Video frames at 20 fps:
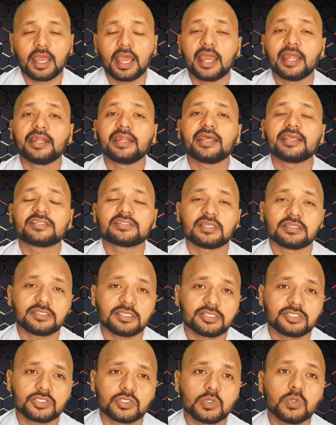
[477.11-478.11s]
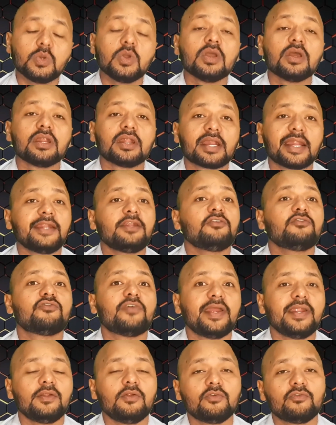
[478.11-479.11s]
And I suggest you try to
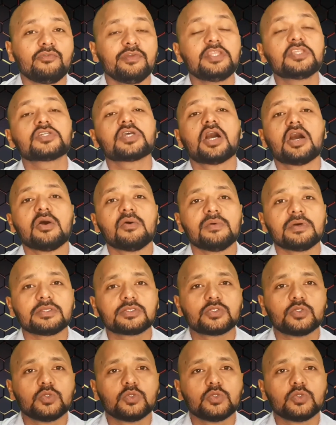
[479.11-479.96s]
find out which hours